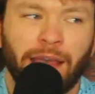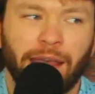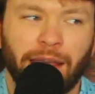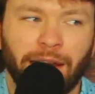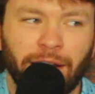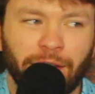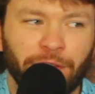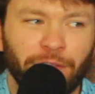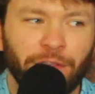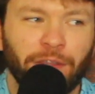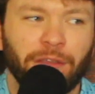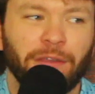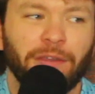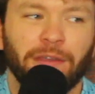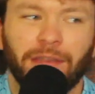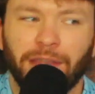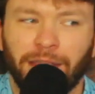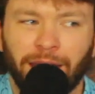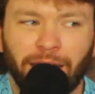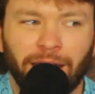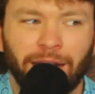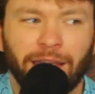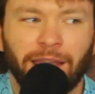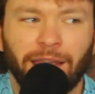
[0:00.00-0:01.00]
and I think
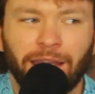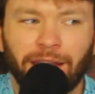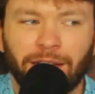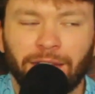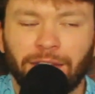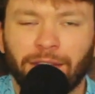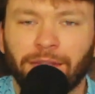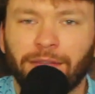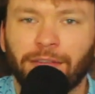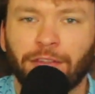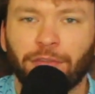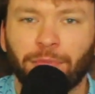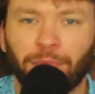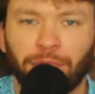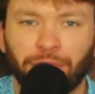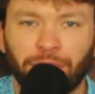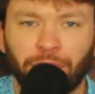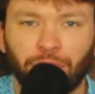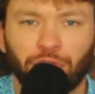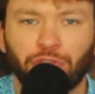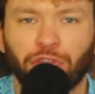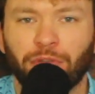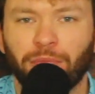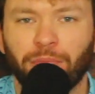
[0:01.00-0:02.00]
getting into this
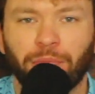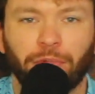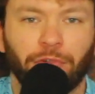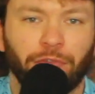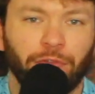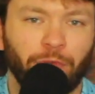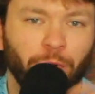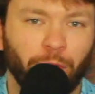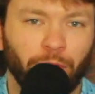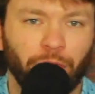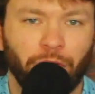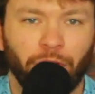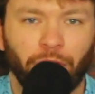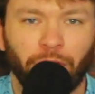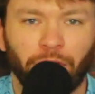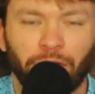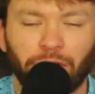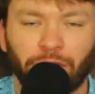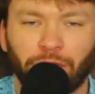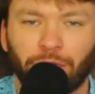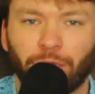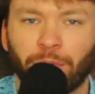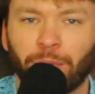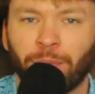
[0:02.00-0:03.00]
position before the
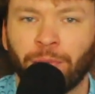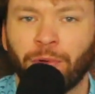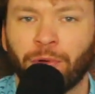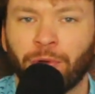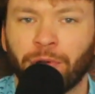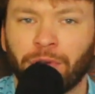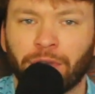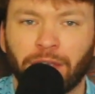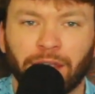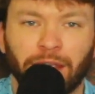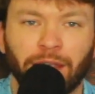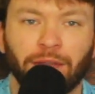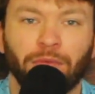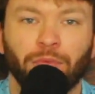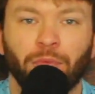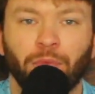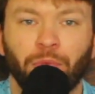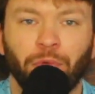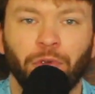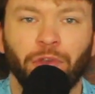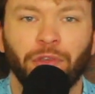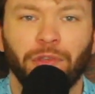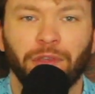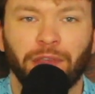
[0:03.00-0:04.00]
earnings report
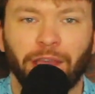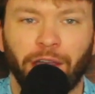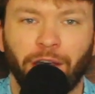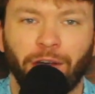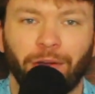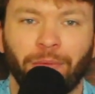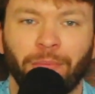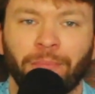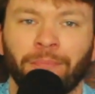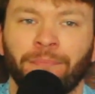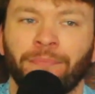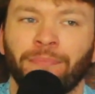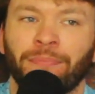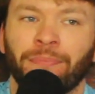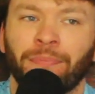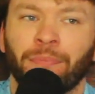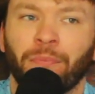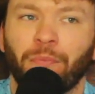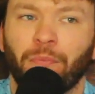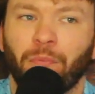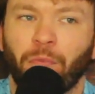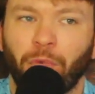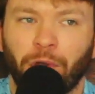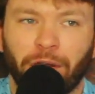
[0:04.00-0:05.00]
can really help
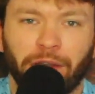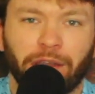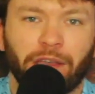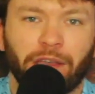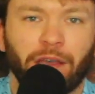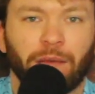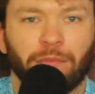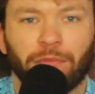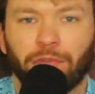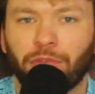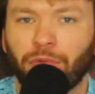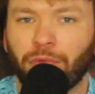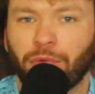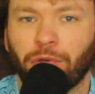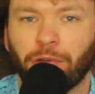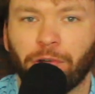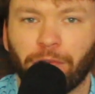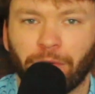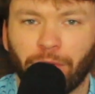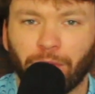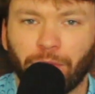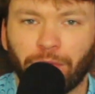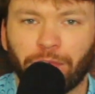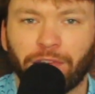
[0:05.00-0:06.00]
when it comes to a
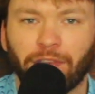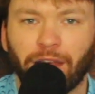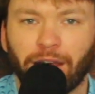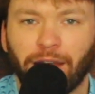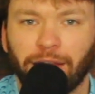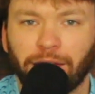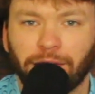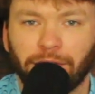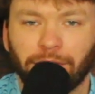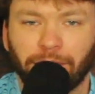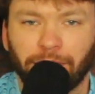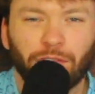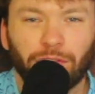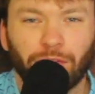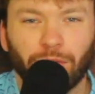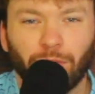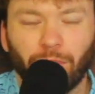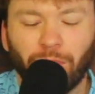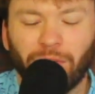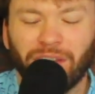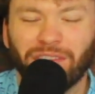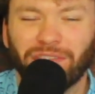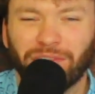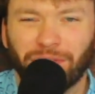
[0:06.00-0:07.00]
growth side. So
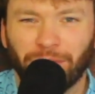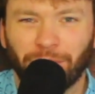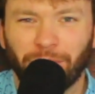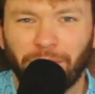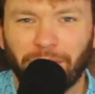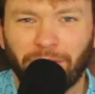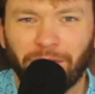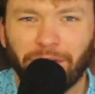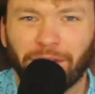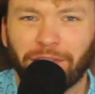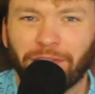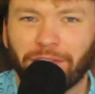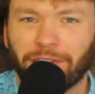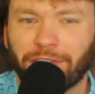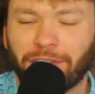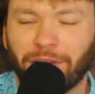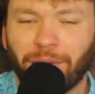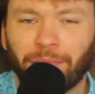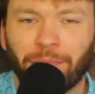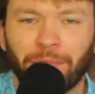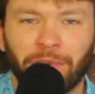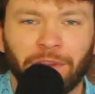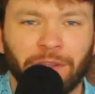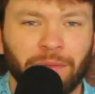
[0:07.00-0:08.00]
what do I like this
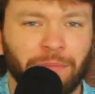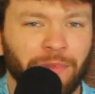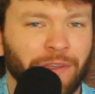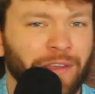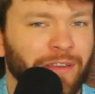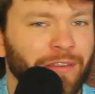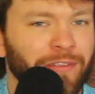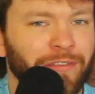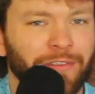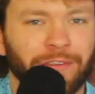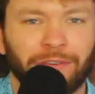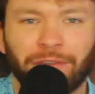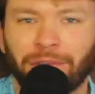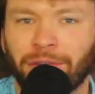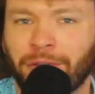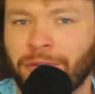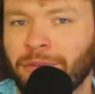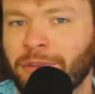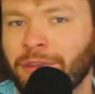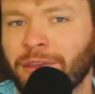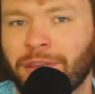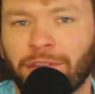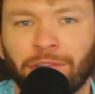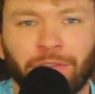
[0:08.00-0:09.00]
company? Because
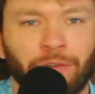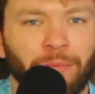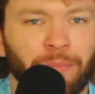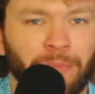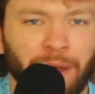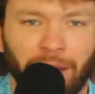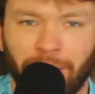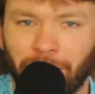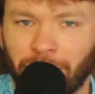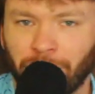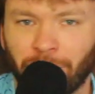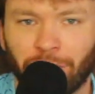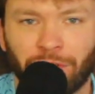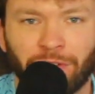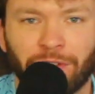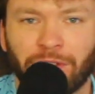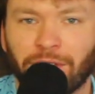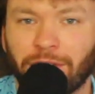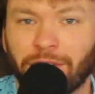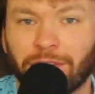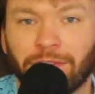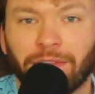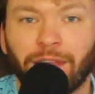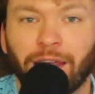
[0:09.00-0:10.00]
clearly their balance
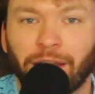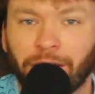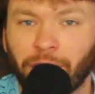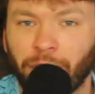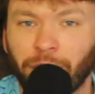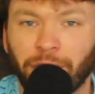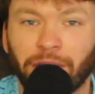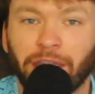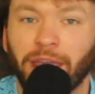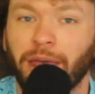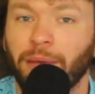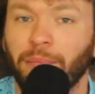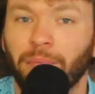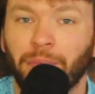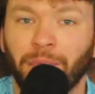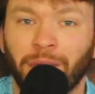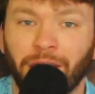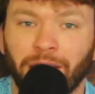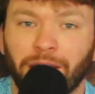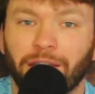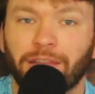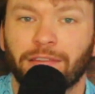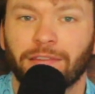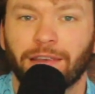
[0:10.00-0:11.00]
sheet is not going to get
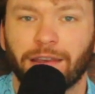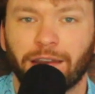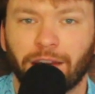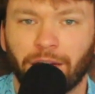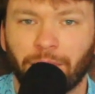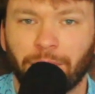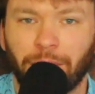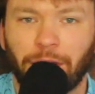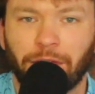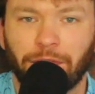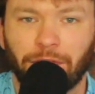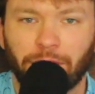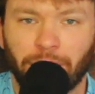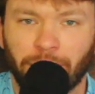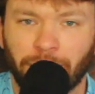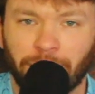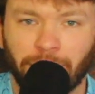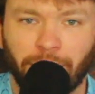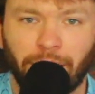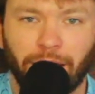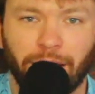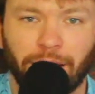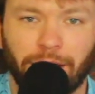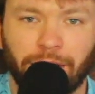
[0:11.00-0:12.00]
me excited about this
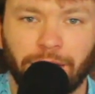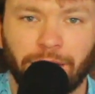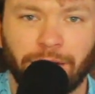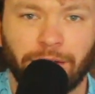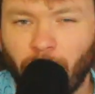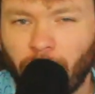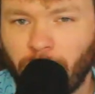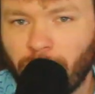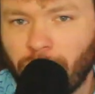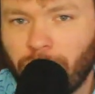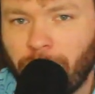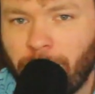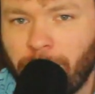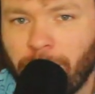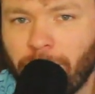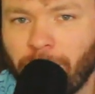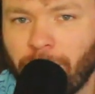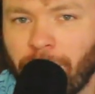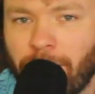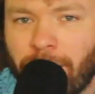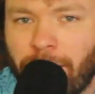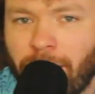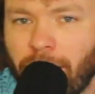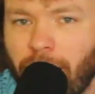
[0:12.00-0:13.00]
stock.
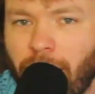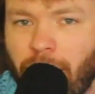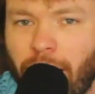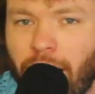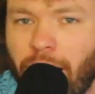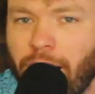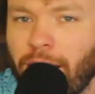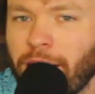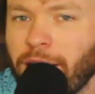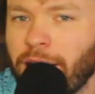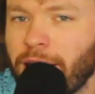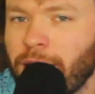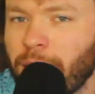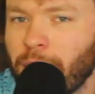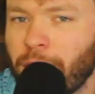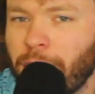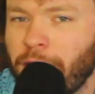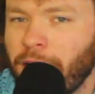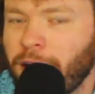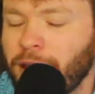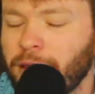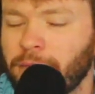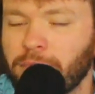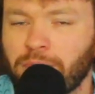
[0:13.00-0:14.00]
Ultimately, I am
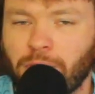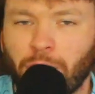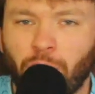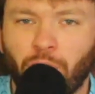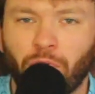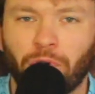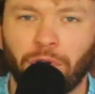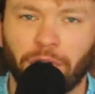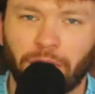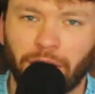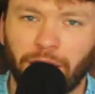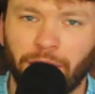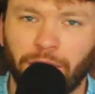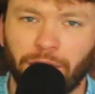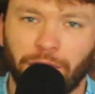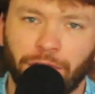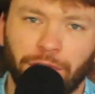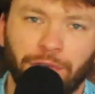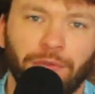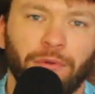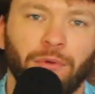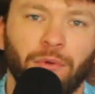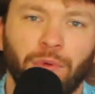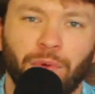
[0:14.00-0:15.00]
buying more
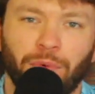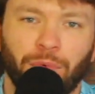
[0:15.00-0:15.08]
into